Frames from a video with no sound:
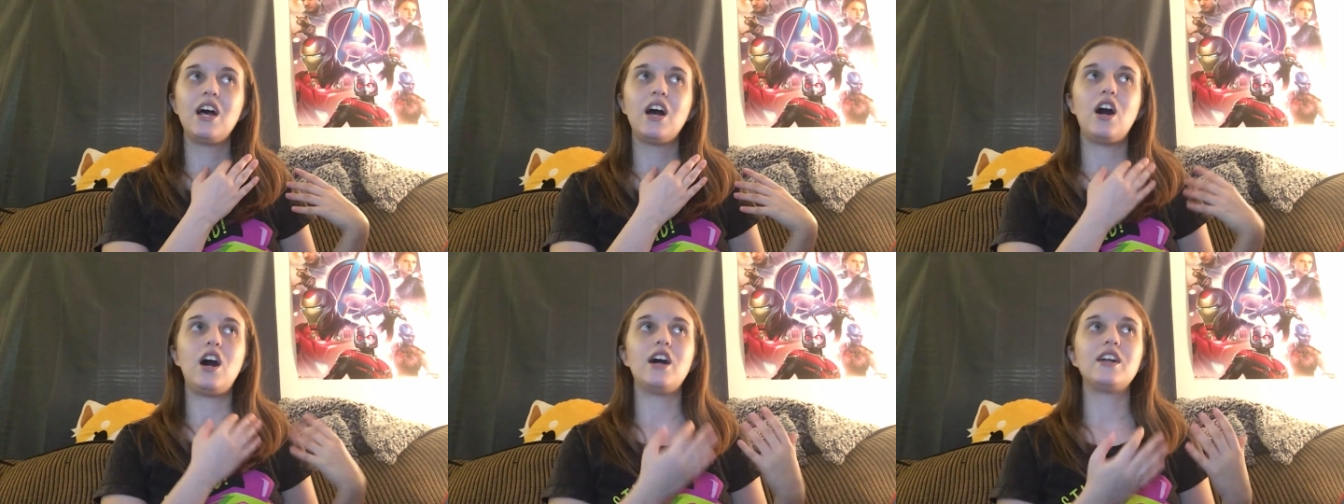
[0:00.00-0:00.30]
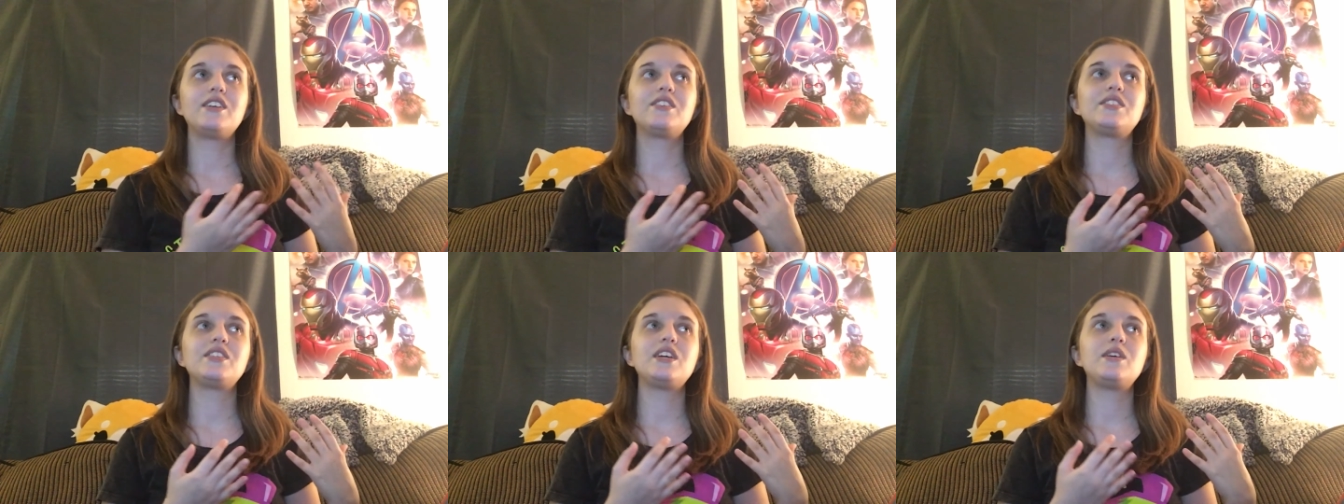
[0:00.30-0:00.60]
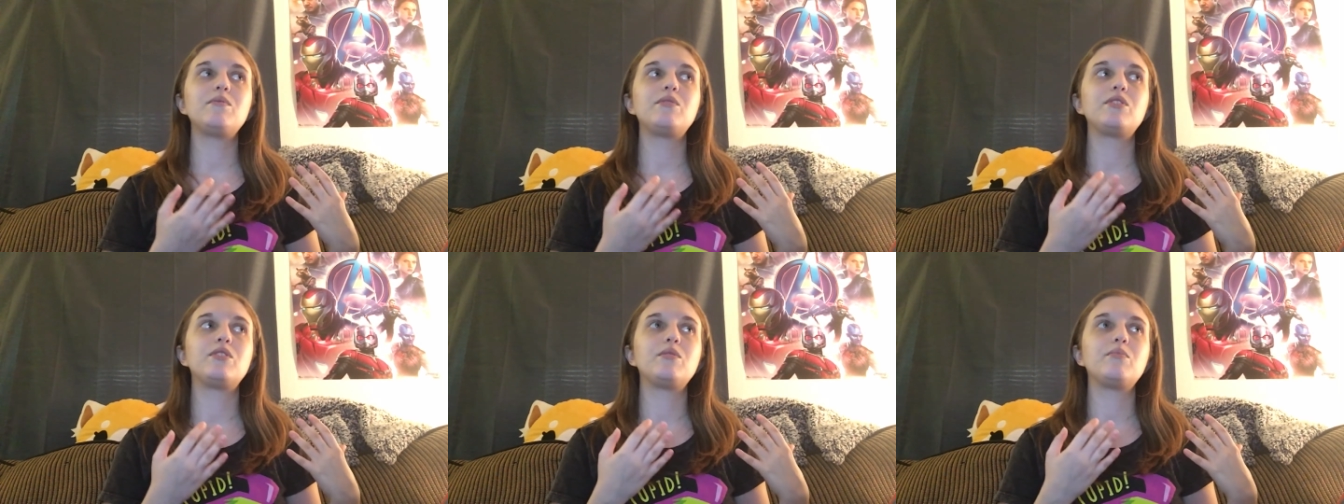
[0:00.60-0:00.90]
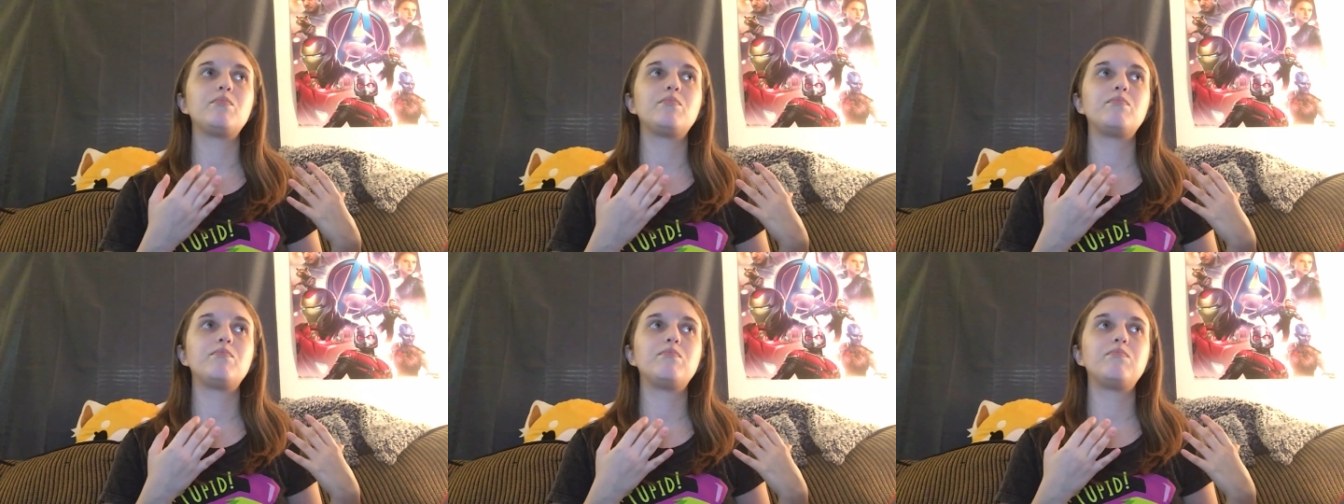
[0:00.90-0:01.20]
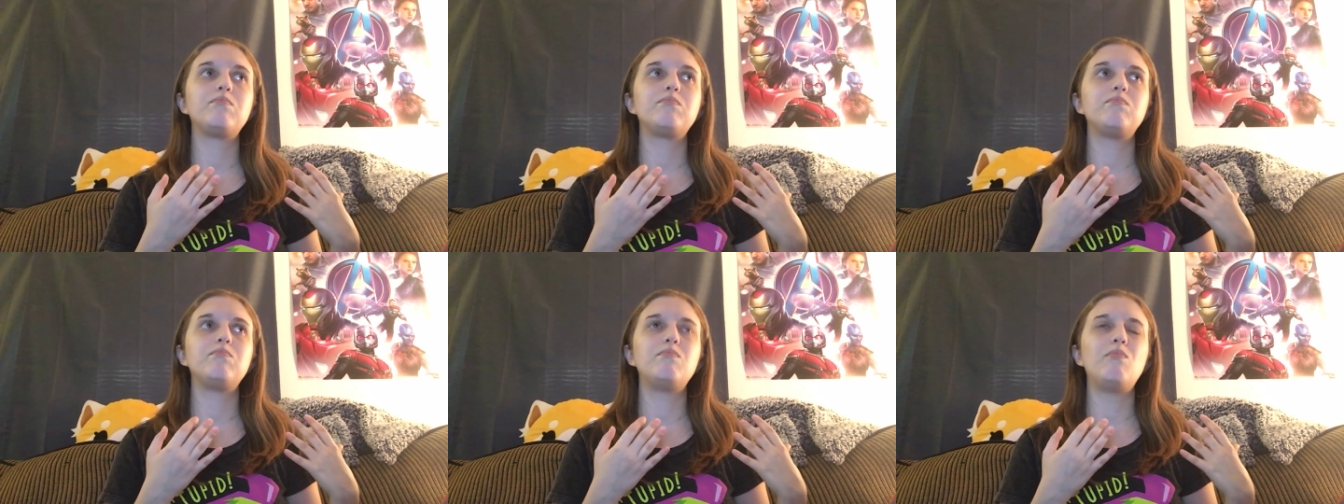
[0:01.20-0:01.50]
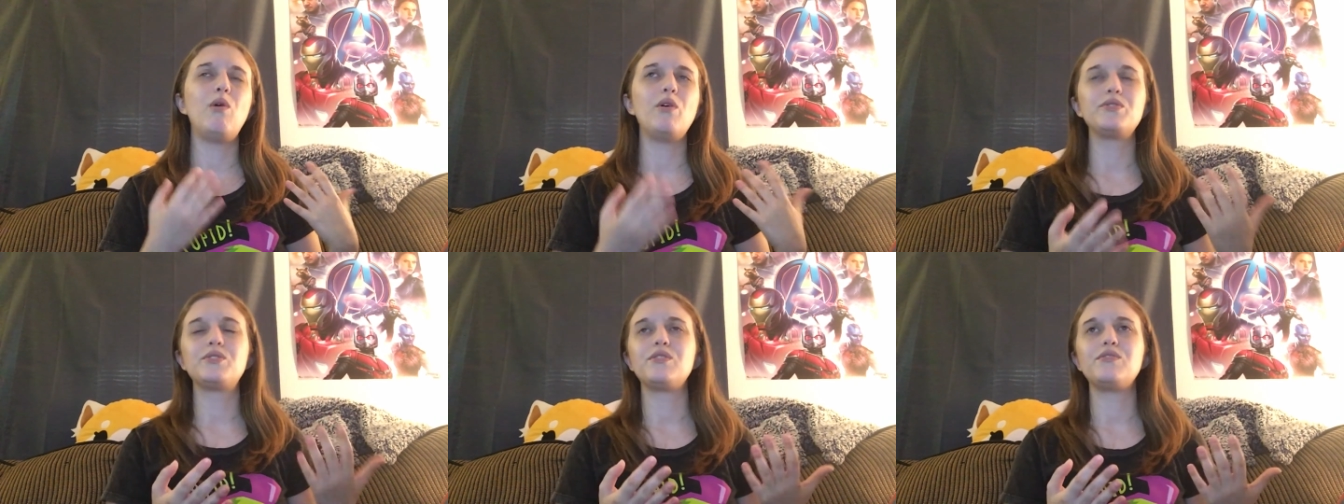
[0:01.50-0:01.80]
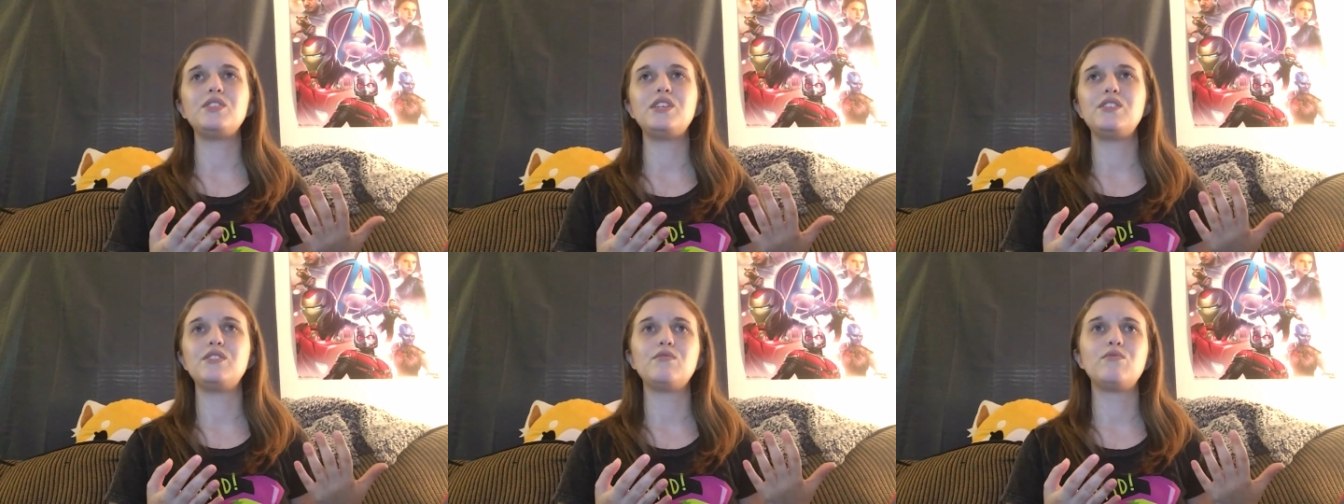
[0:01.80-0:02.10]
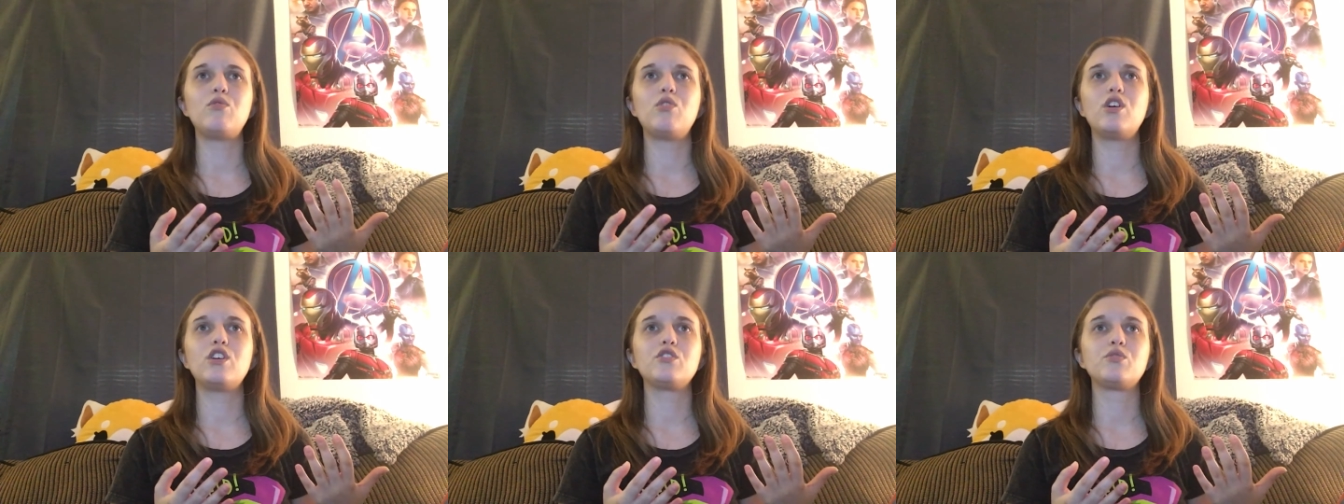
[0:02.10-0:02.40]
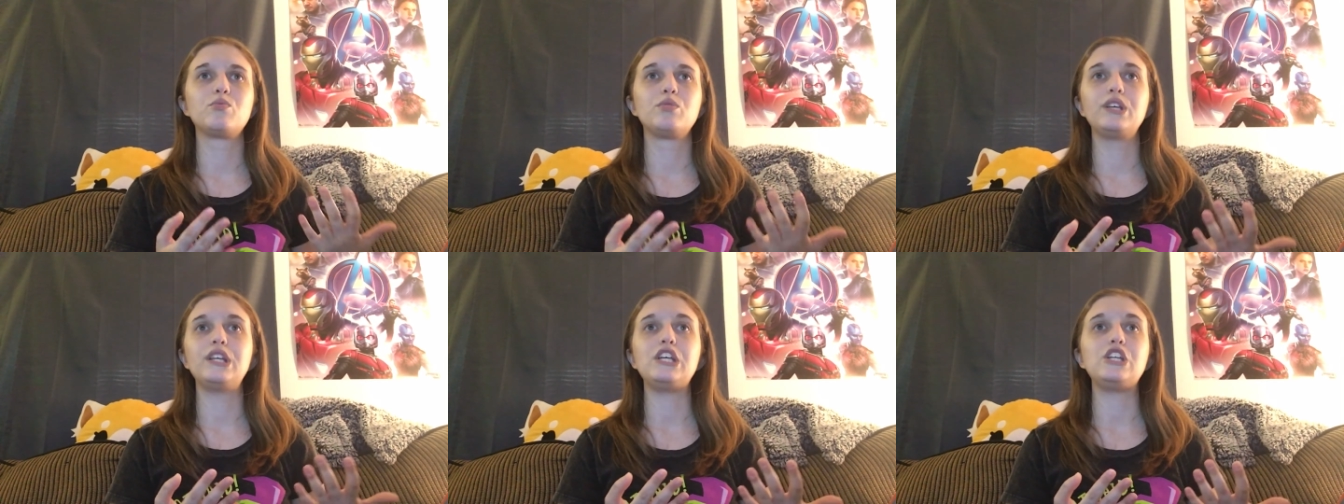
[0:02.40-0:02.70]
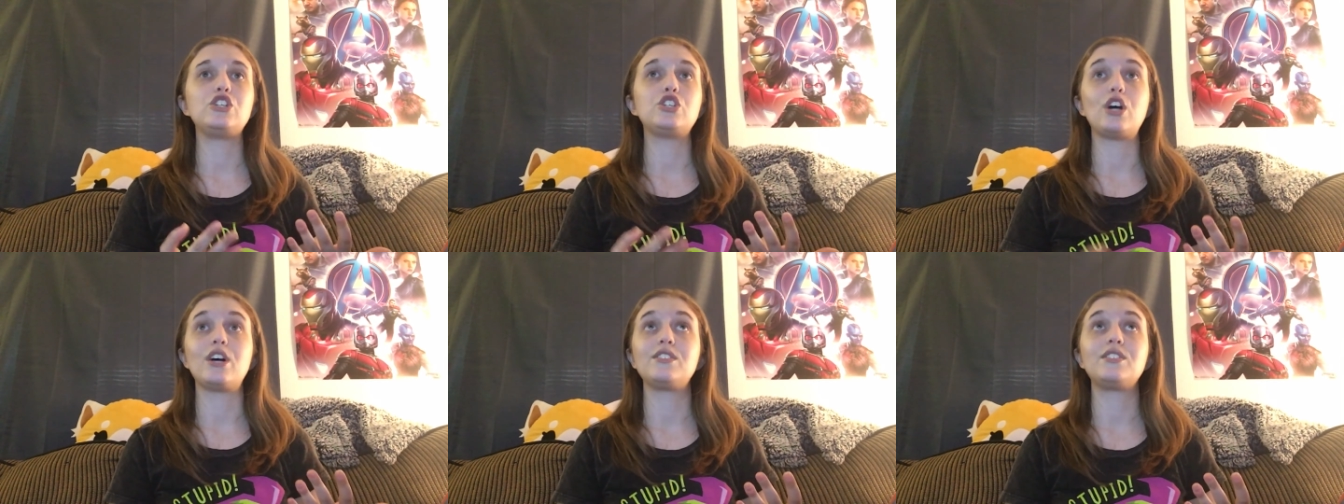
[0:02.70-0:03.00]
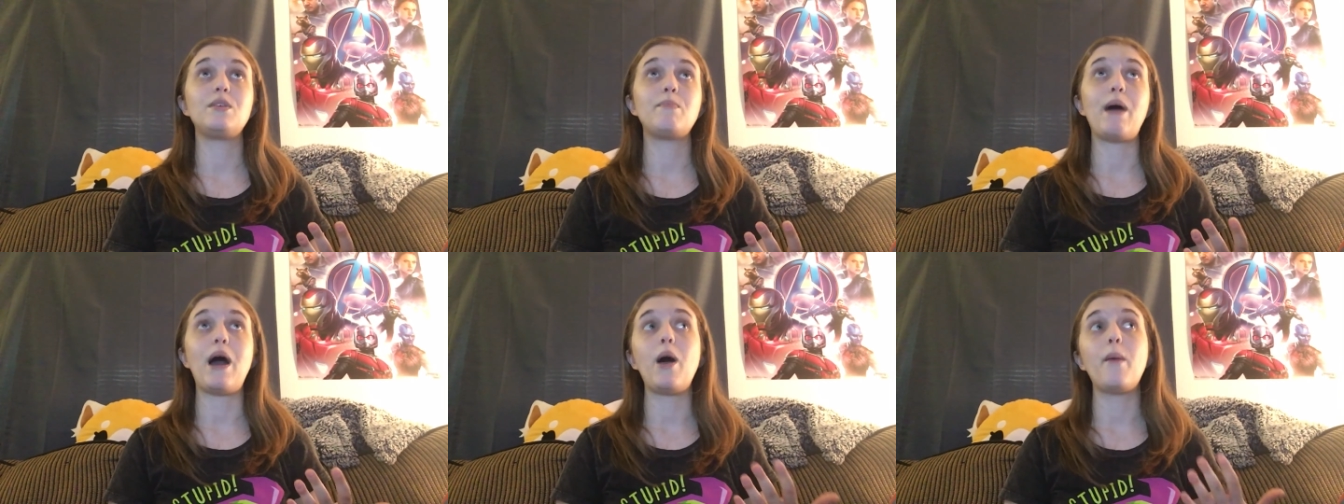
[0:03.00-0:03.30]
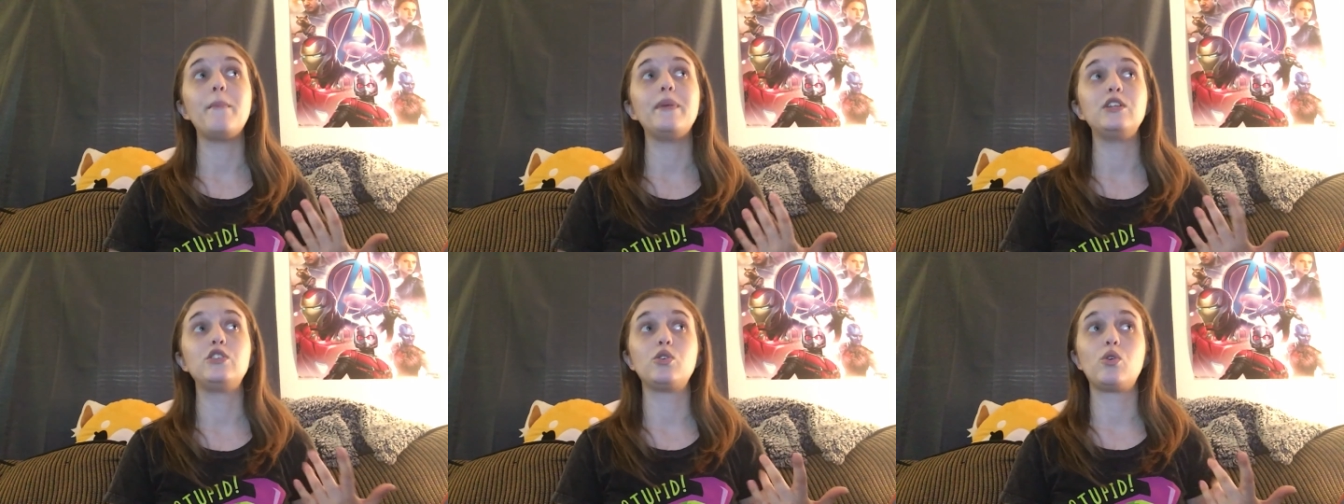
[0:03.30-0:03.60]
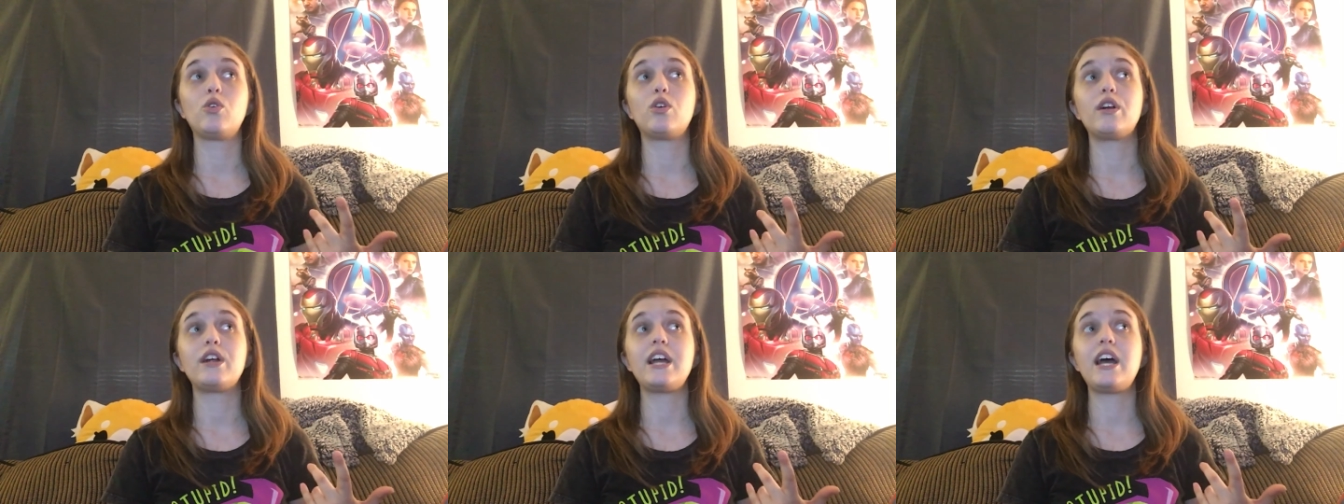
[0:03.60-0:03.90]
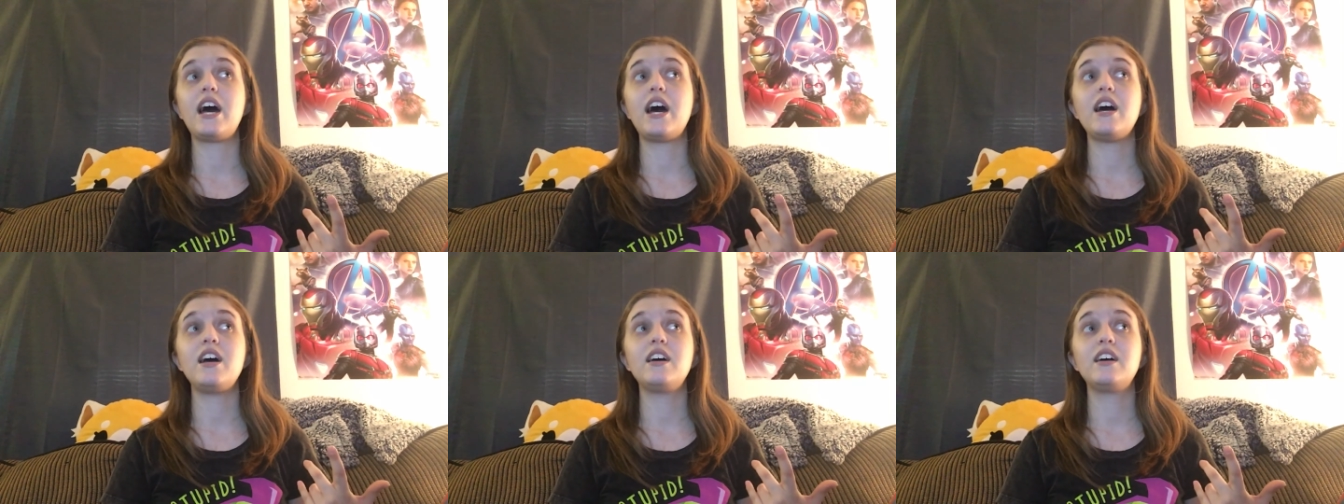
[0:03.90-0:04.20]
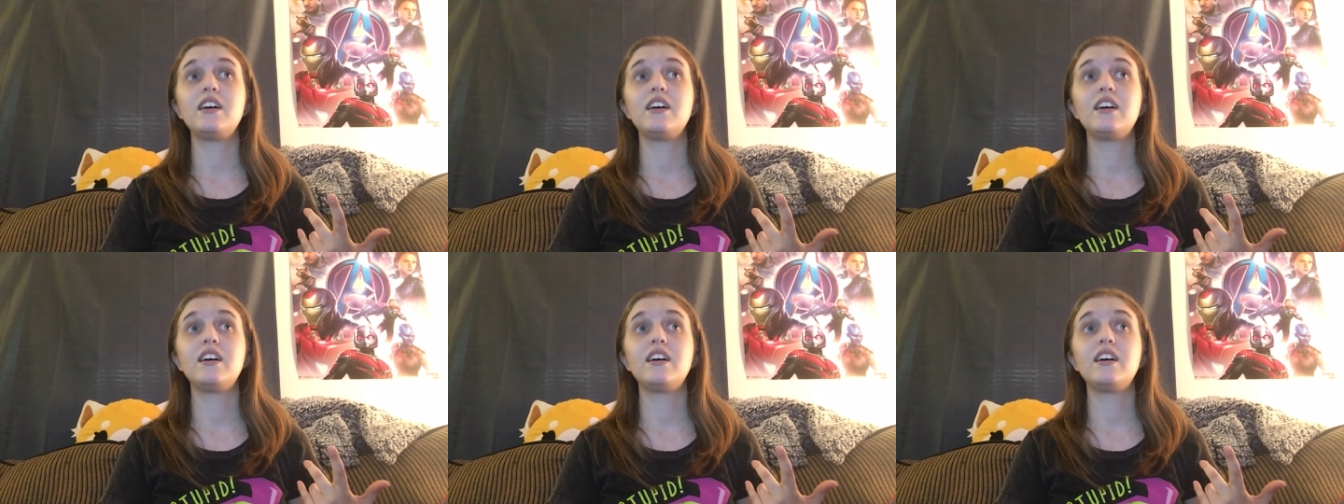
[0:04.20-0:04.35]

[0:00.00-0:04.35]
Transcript: Honestly, the most of season four is really just about Midoriya